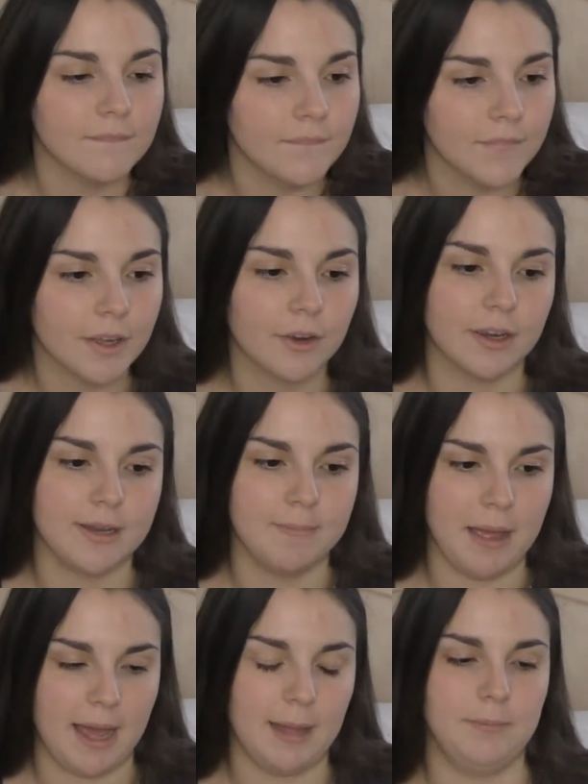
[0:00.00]
very
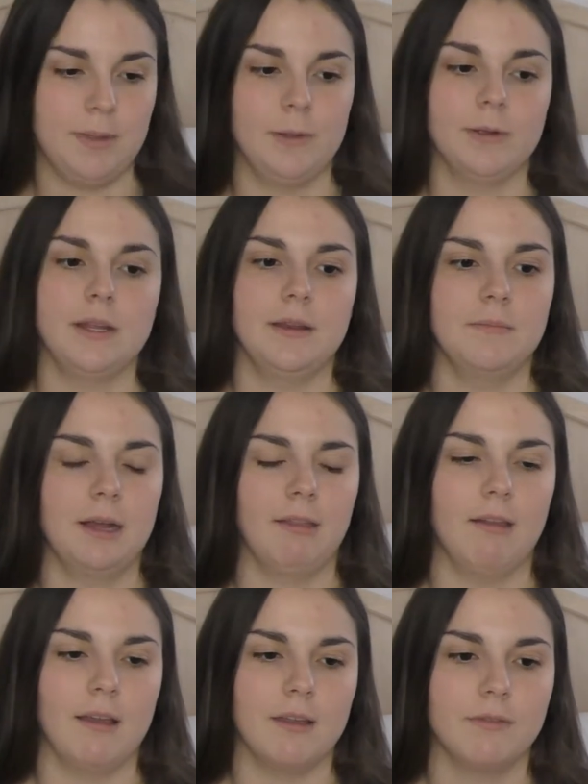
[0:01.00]
bad period in my
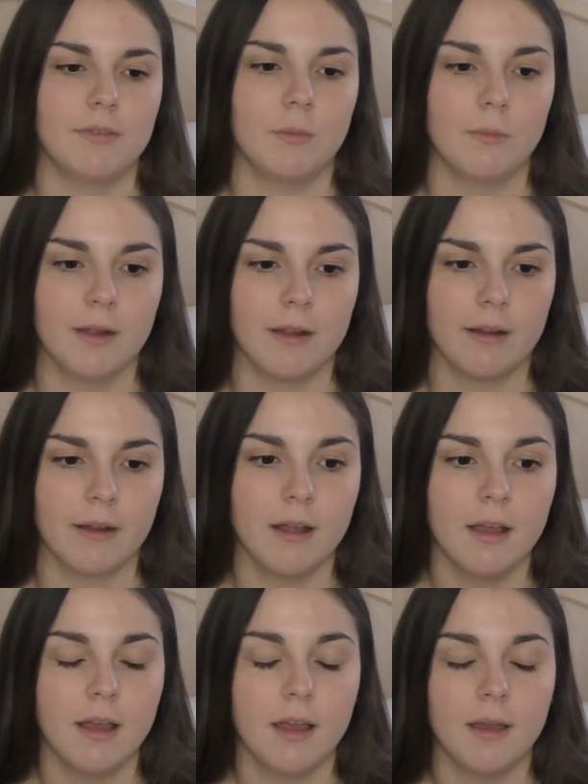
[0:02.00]
life where
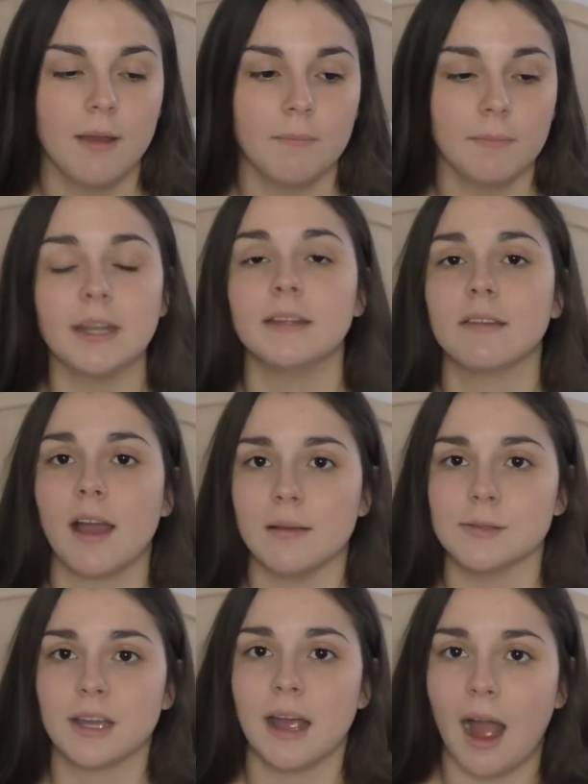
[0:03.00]
many
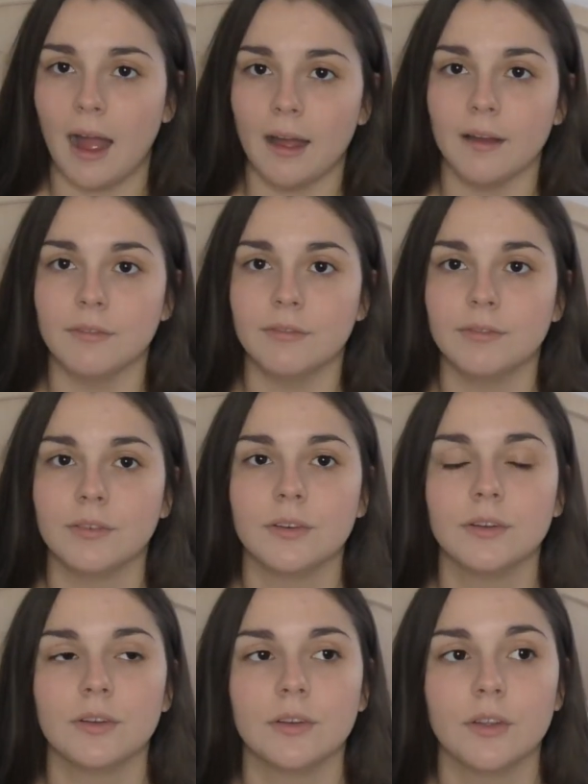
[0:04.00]
times I have
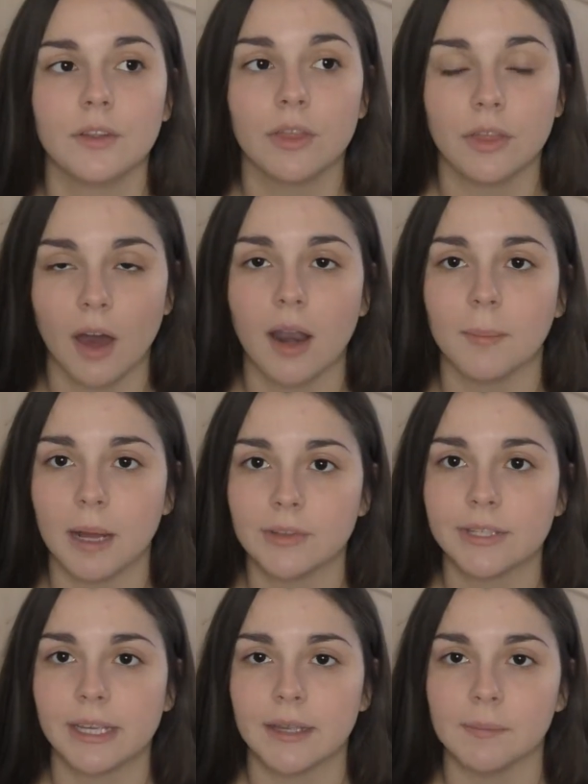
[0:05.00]
thought
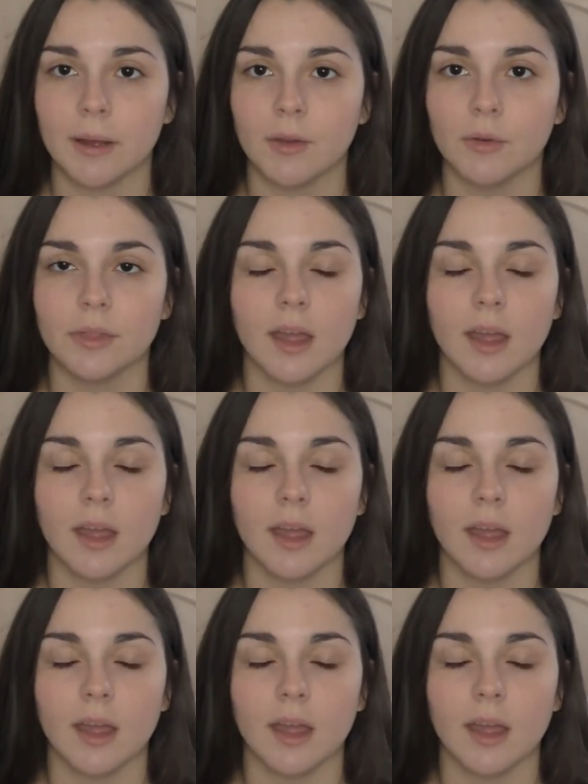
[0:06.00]
about taking my own